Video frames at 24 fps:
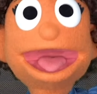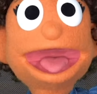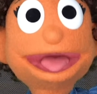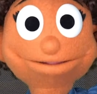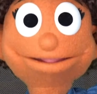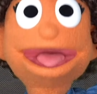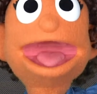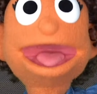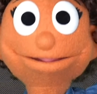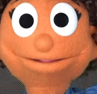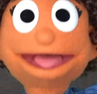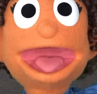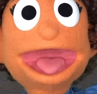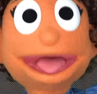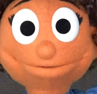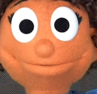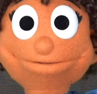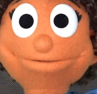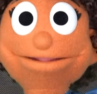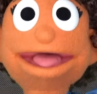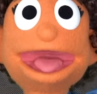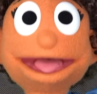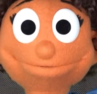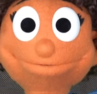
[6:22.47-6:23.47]
of doing
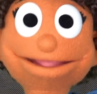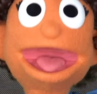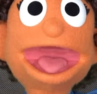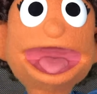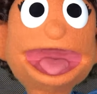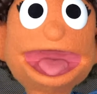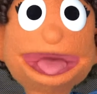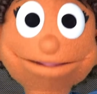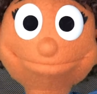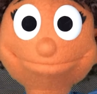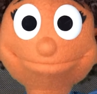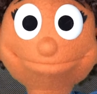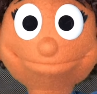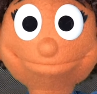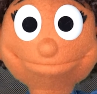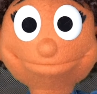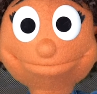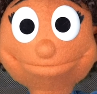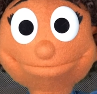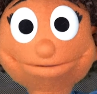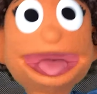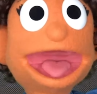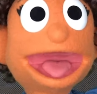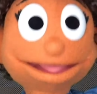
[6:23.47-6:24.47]
amazing things,
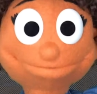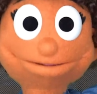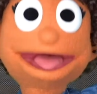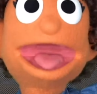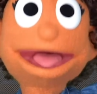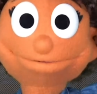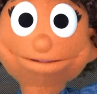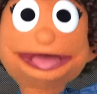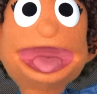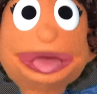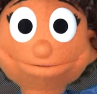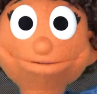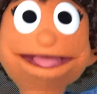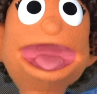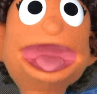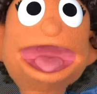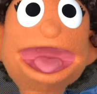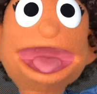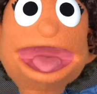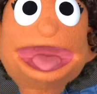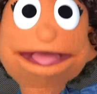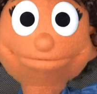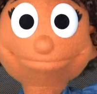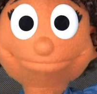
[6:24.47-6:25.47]
like a
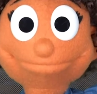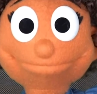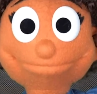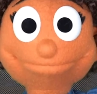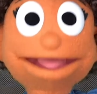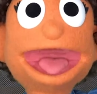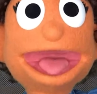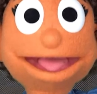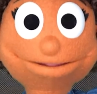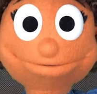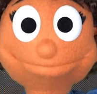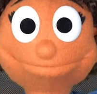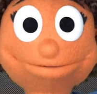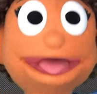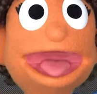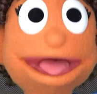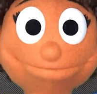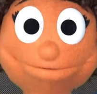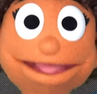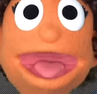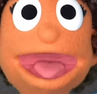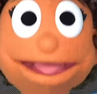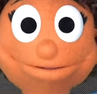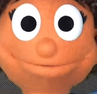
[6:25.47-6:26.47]
president or even
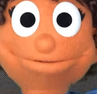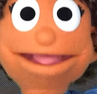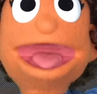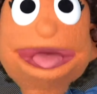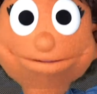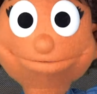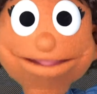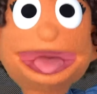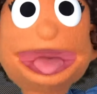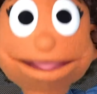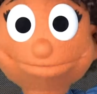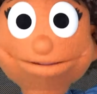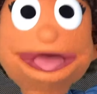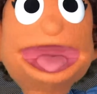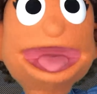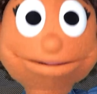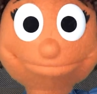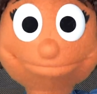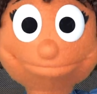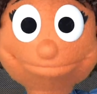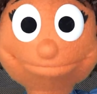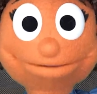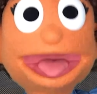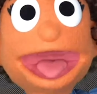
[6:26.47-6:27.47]
a lawyer maybe,
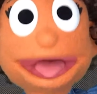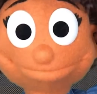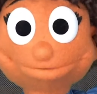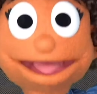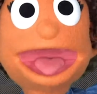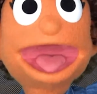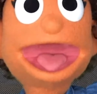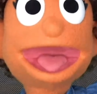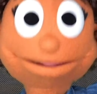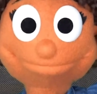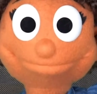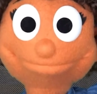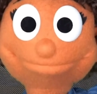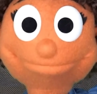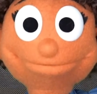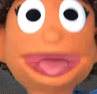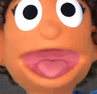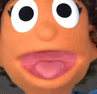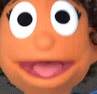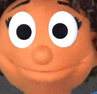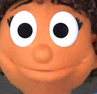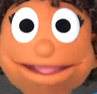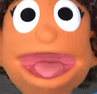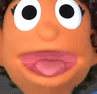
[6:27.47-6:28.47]
but hey,
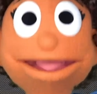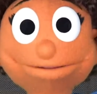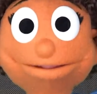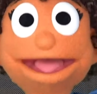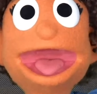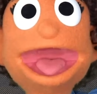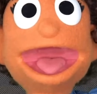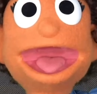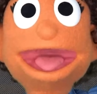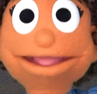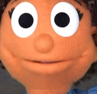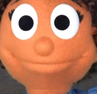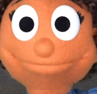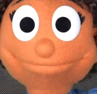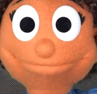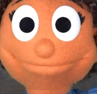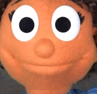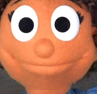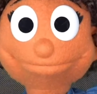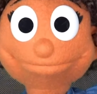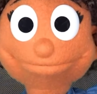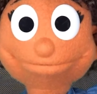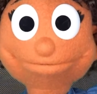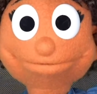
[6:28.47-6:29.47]
I'm still young,
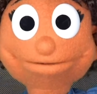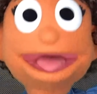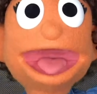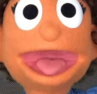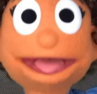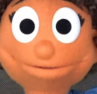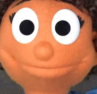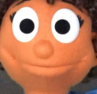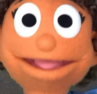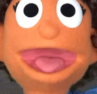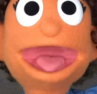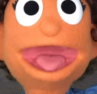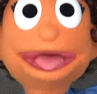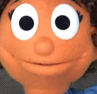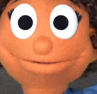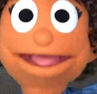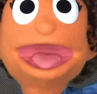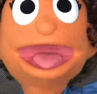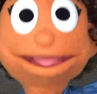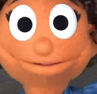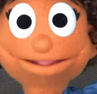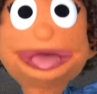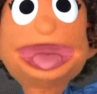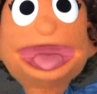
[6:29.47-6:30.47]
and you
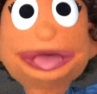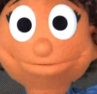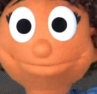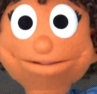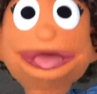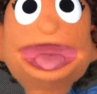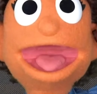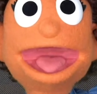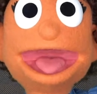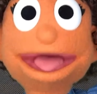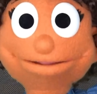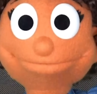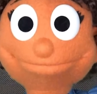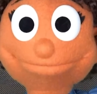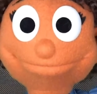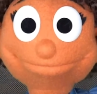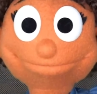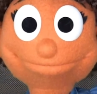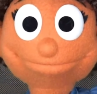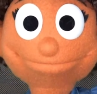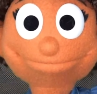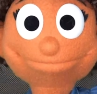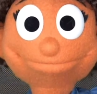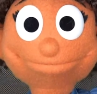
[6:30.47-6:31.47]
are too,
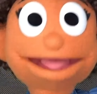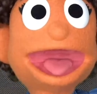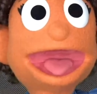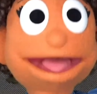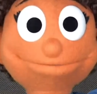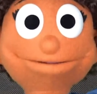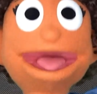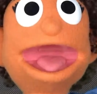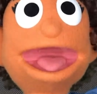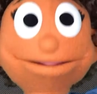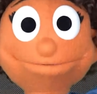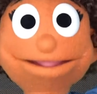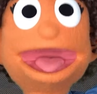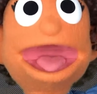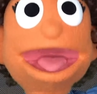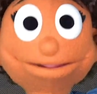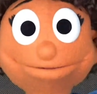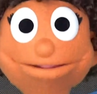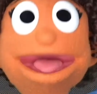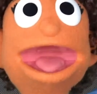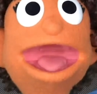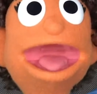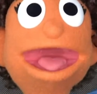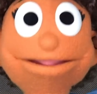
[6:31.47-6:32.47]
friends. Catch you
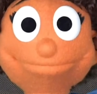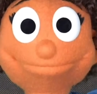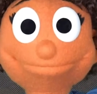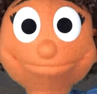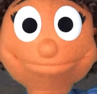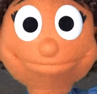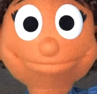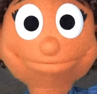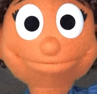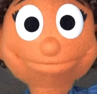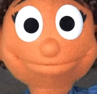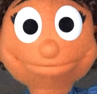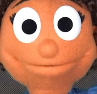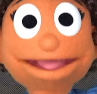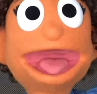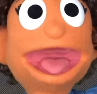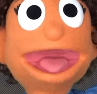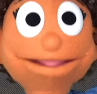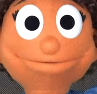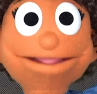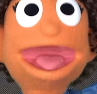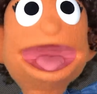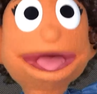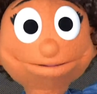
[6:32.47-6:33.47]
next time.
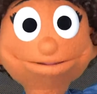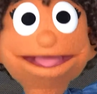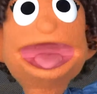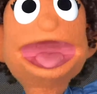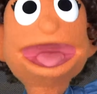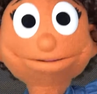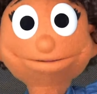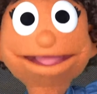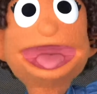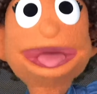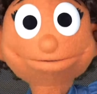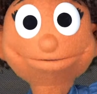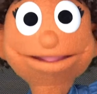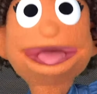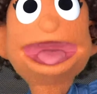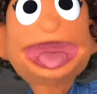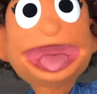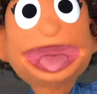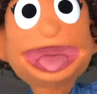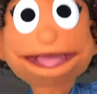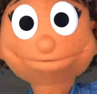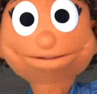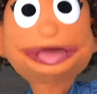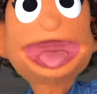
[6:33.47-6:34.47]
Gotta go play with my
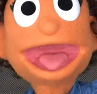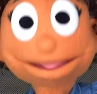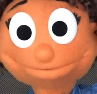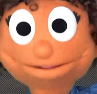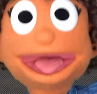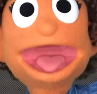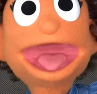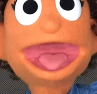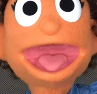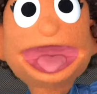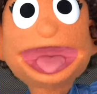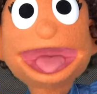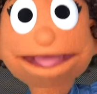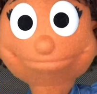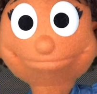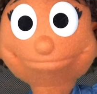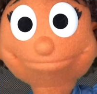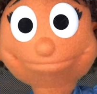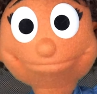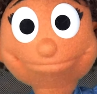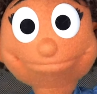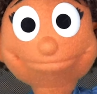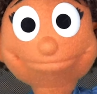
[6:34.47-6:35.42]
friends outside.